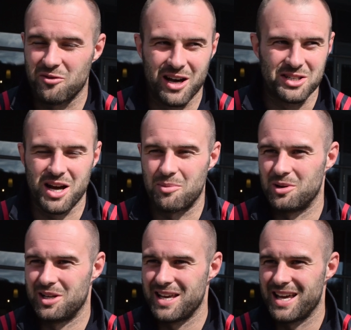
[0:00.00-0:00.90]
first
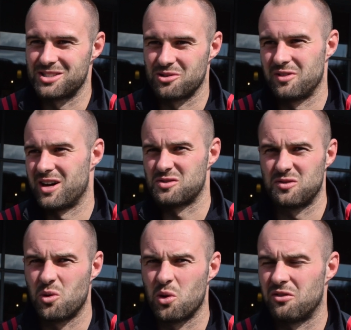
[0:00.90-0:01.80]
couple of years or first
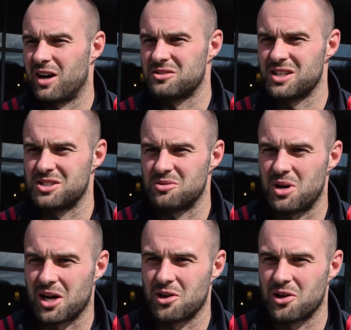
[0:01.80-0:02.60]
four or five seasons of my